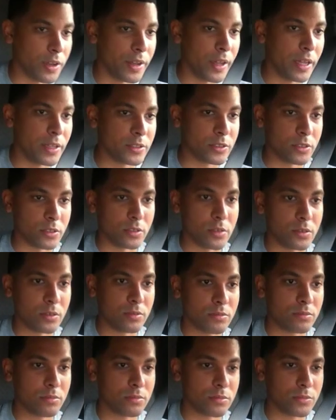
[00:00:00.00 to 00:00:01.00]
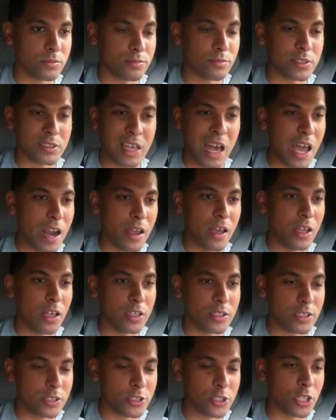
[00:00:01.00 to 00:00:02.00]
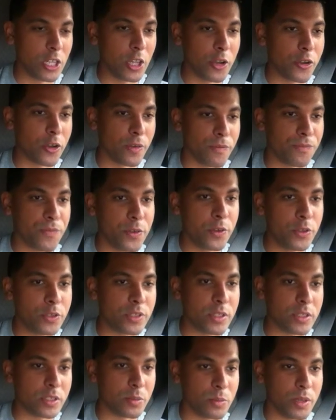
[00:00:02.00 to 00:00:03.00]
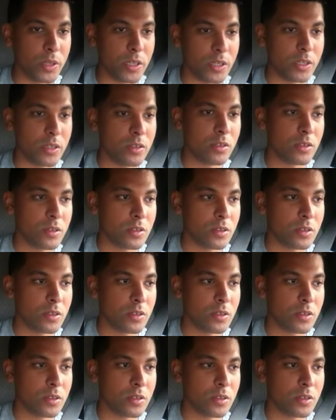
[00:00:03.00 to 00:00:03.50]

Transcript: condenser. It's kind of, it's just a little confusing to me,